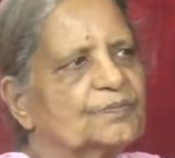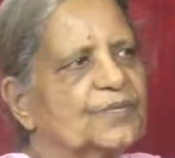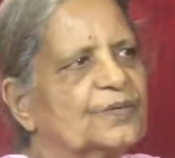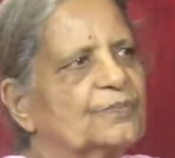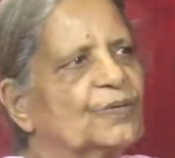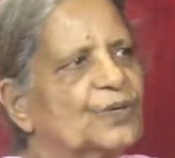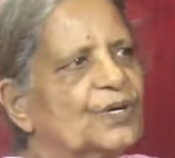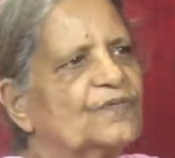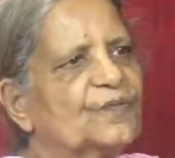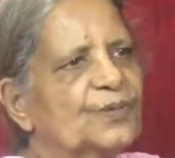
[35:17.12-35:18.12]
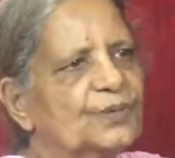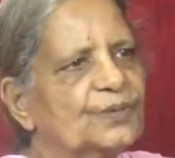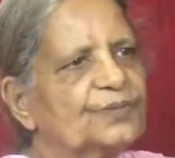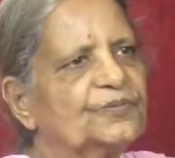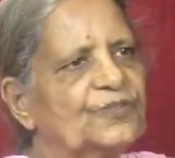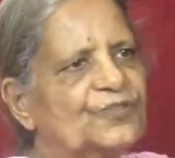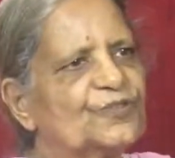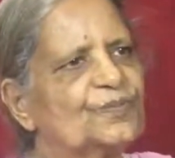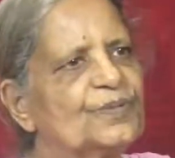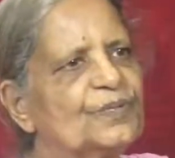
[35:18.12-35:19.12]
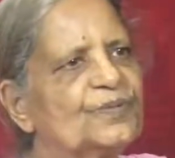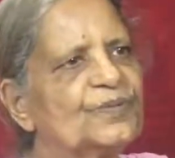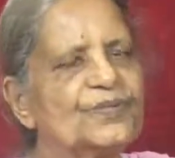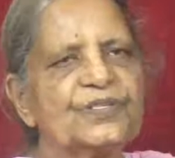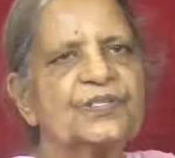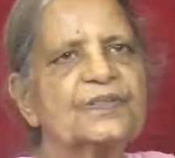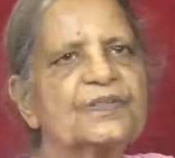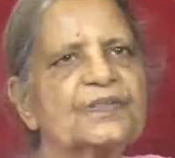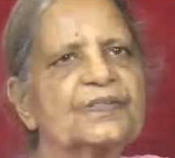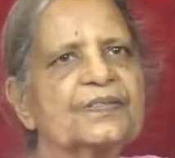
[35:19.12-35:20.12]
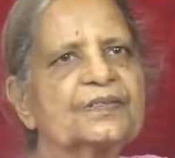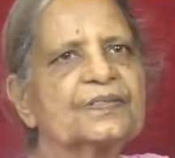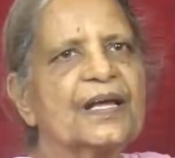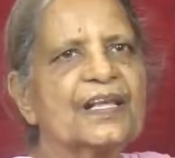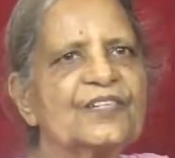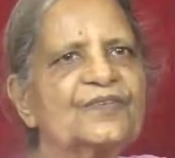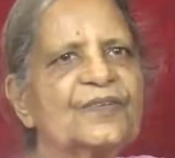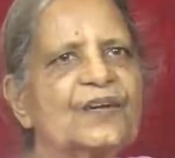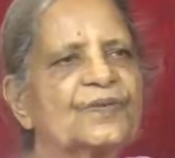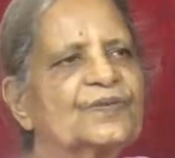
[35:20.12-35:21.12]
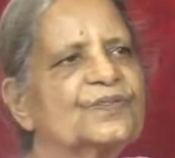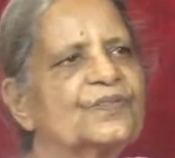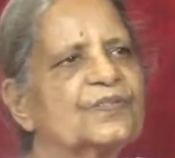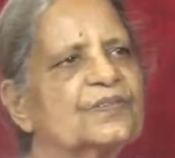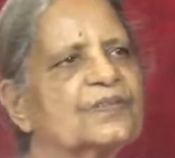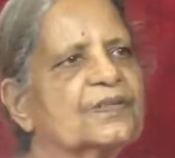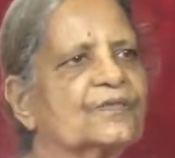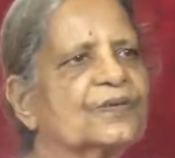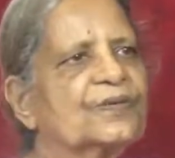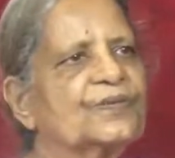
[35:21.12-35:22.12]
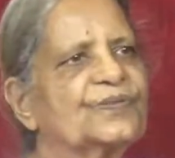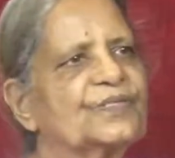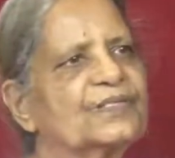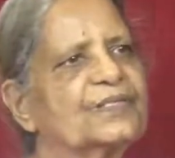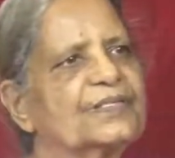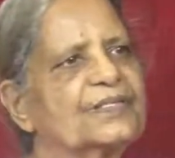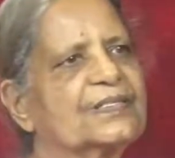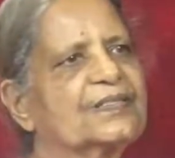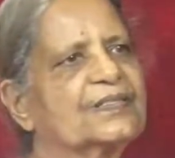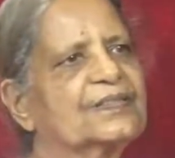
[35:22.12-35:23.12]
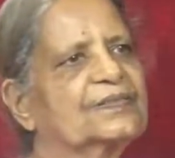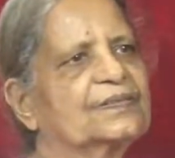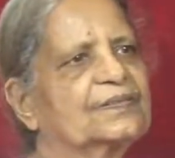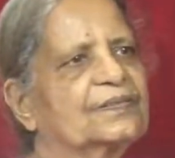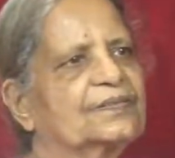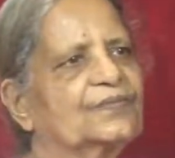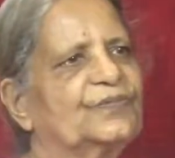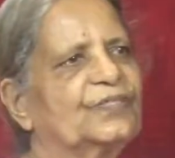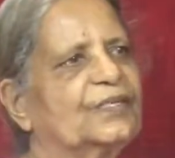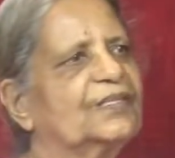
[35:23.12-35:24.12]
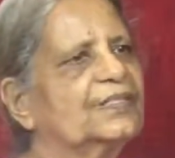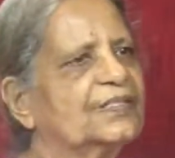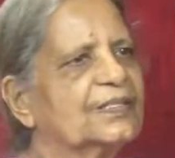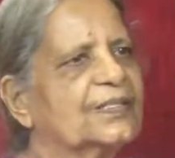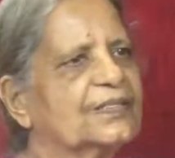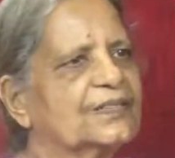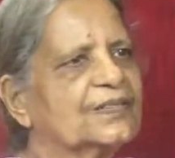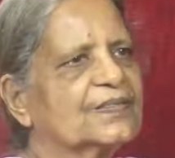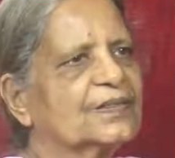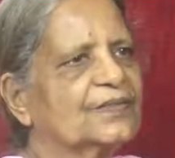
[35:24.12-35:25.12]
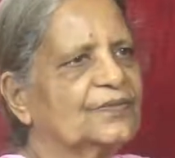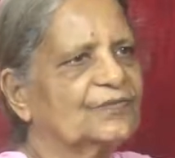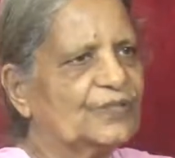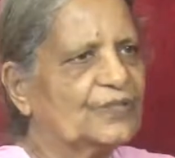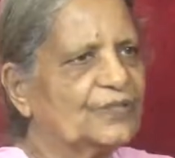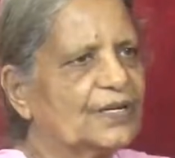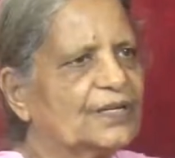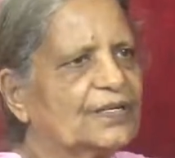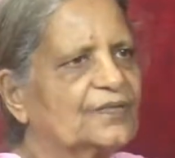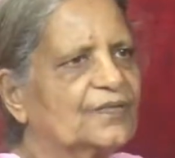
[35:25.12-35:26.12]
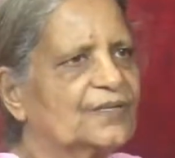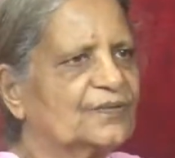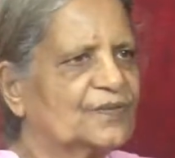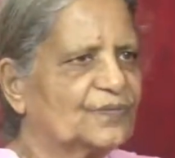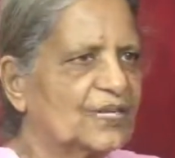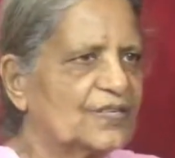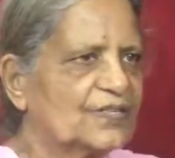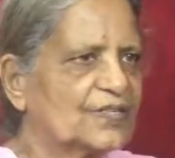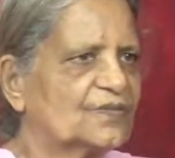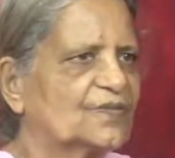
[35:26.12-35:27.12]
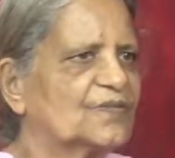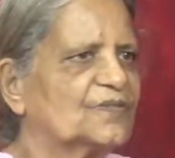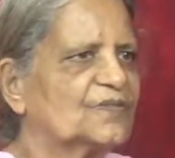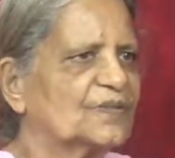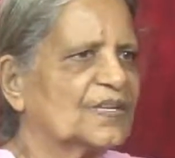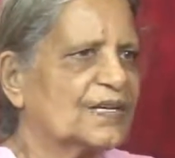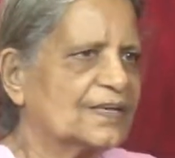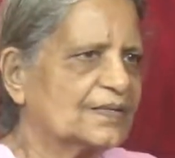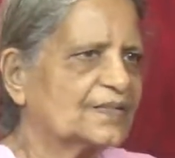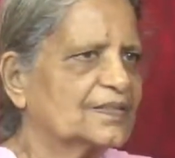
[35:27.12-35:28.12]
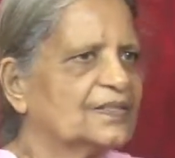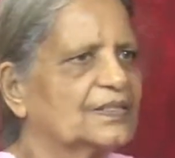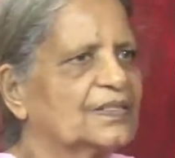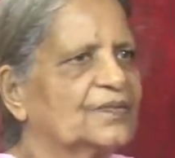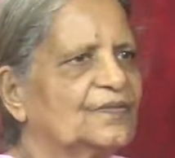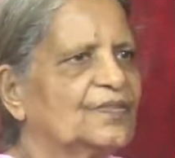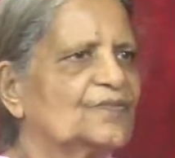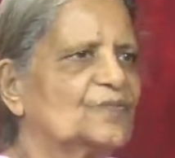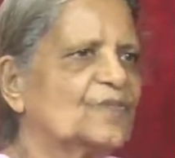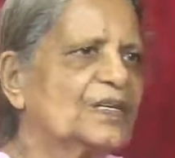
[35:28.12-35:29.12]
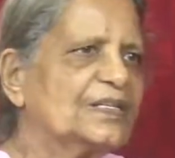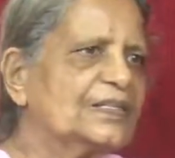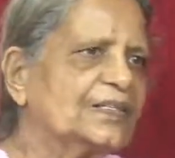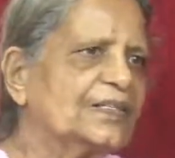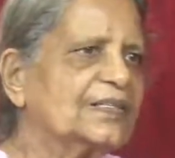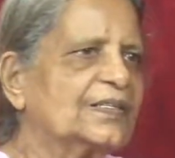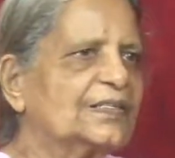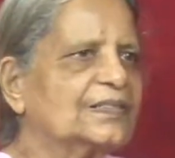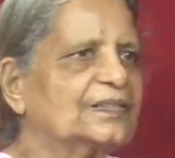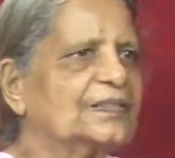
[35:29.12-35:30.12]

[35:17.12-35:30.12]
but more and more, we should be conscious as we are conscious in our consciousness with other things, with our anger, with our nature, with our character, with our mental thinking.